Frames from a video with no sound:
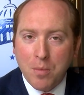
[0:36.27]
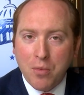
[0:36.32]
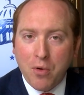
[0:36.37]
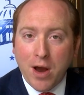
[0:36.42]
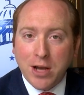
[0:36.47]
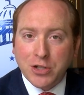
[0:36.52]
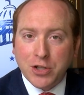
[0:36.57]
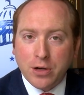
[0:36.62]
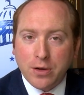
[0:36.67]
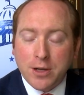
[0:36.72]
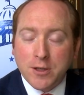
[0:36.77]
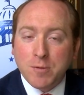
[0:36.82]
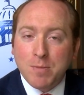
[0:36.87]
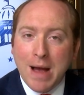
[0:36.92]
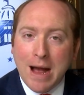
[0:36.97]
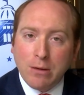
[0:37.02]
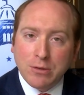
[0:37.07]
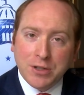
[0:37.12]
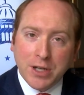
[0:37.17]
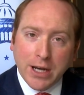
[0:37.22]
Pressure is
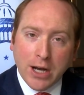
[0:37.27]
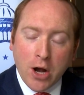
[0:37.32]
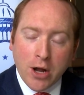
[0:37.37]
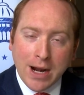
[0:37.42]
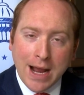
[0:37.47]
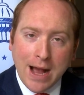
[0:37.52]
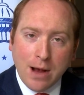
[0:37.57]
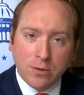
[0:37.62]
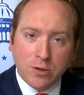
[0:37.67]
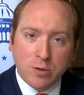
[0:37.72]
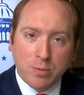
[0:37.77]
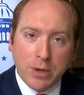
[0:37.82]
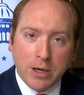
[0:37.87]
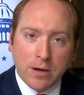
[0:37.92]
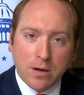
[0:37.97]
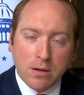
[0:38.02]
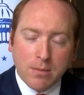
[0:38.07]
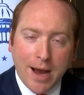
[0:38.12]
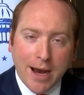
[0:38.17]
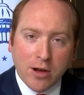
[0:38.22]
mounting on House
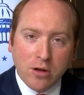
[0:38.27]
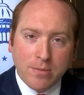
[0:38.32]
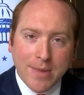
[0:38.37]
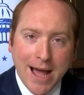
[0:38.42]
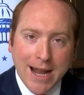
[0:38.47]
Speaker Michael